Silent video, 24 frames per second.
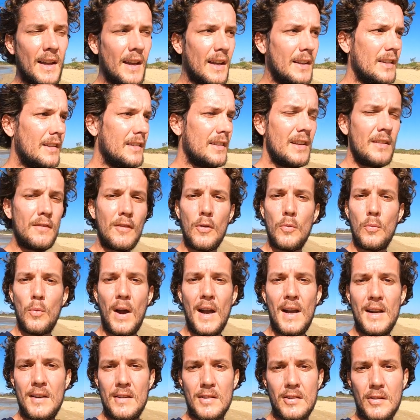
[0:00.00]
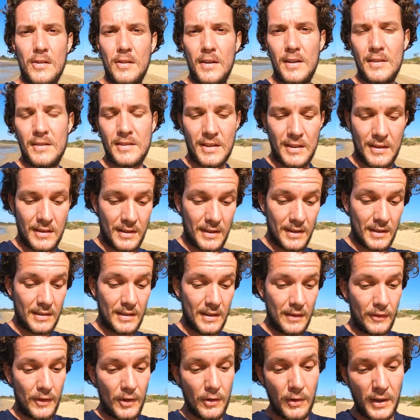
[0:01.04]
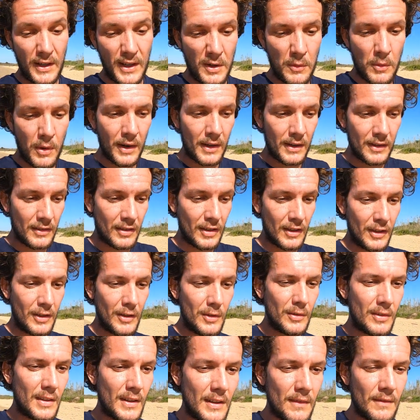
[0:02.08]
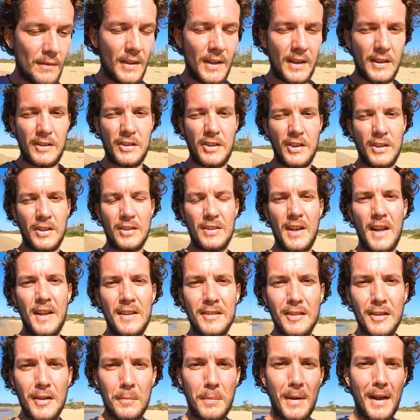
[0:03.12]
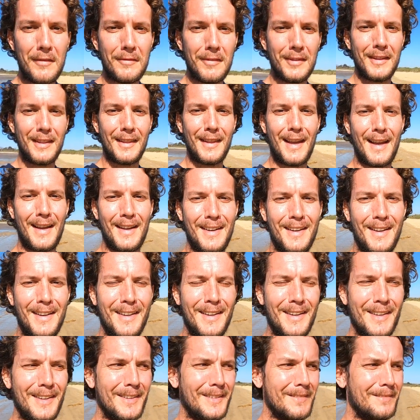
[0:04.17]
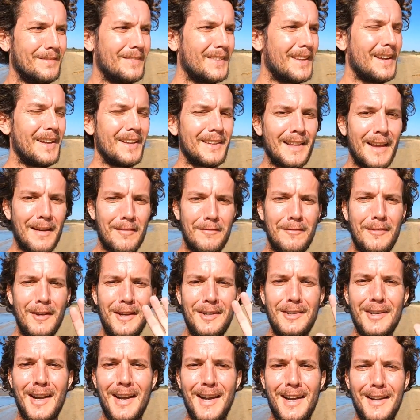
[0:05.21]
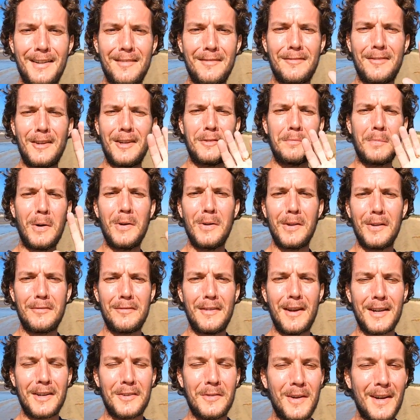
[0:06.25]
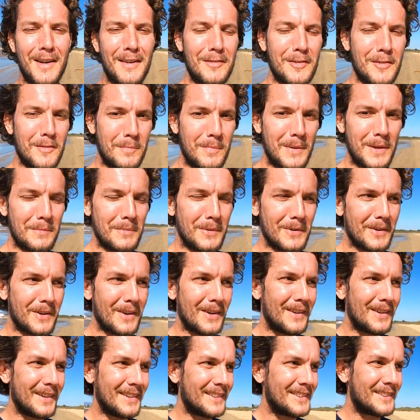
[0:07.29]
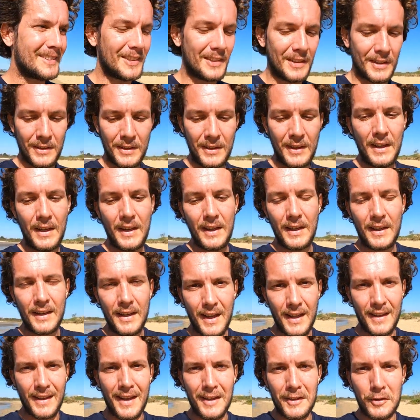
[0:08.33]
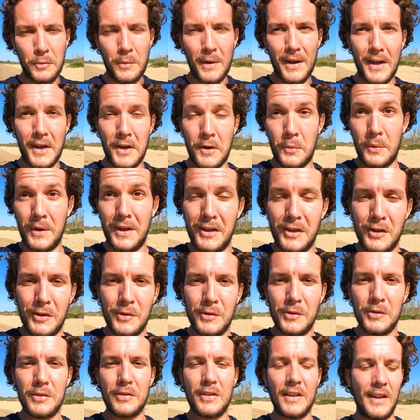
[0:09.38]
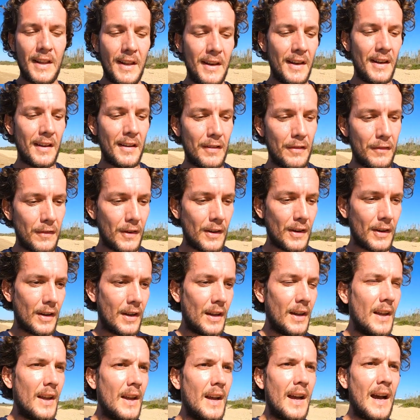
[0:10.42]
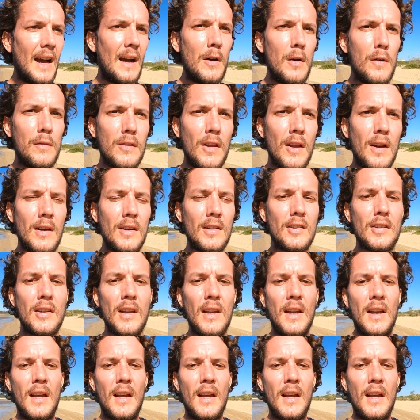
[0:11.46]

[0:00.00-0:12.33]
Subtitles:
And there's even wider screens than this if you really wanted to use it. It just ends up having that that fisheye, fishbowl effect, whatever people call it. So yeah, that's why we use linear for our vlogs.